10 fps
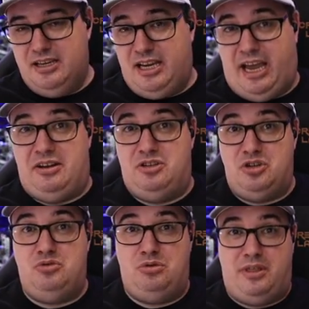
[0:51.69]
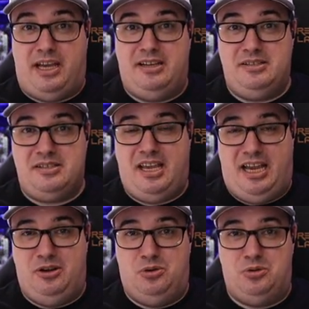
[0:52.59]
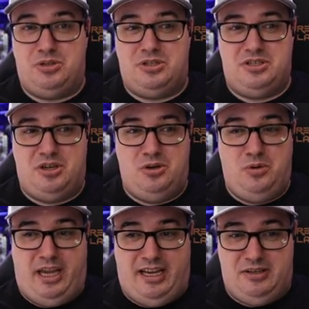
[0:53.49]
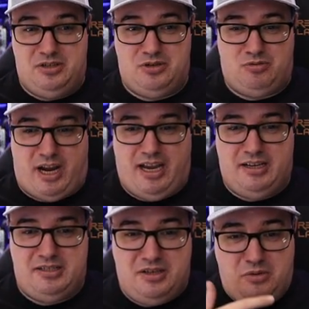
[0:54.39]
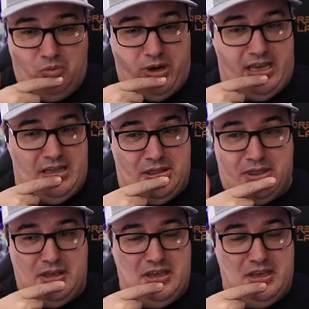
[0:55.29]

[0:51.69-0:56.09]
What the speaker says: can do things in order to interact with